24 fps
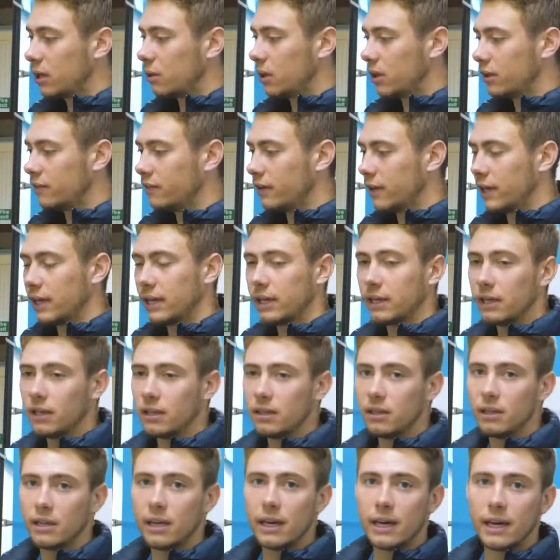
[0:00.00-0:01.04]
into
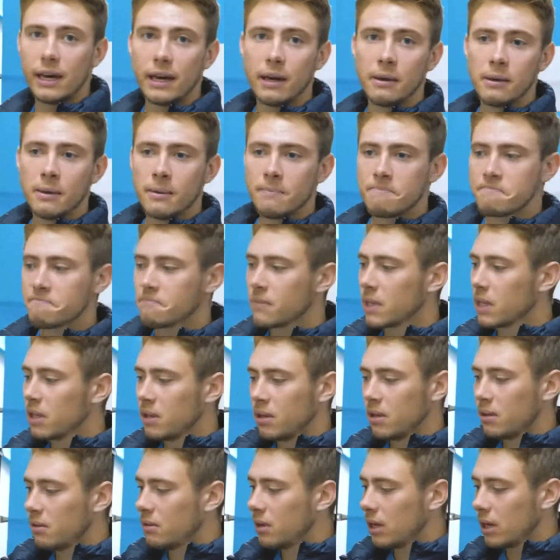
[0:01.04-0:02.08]
qualifying, and
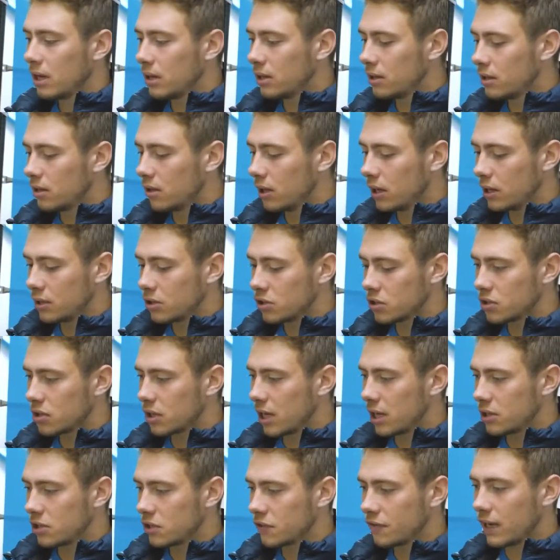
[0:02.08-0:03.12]
you know, I
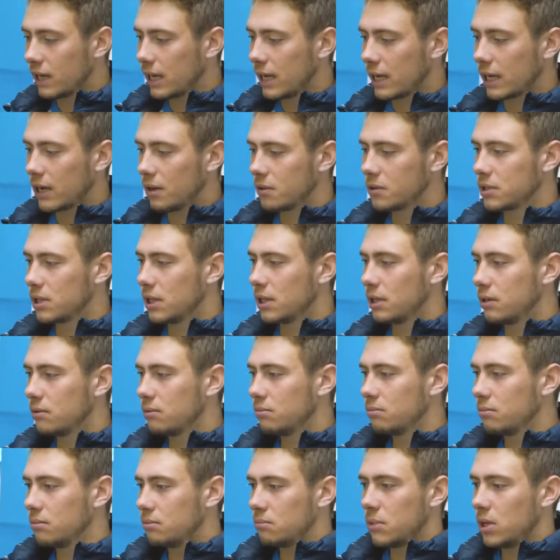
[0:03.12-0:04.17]
just felt like I was
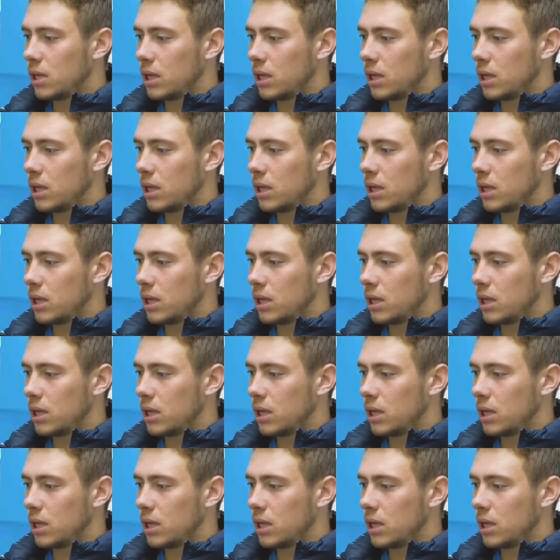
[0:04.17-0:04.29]
in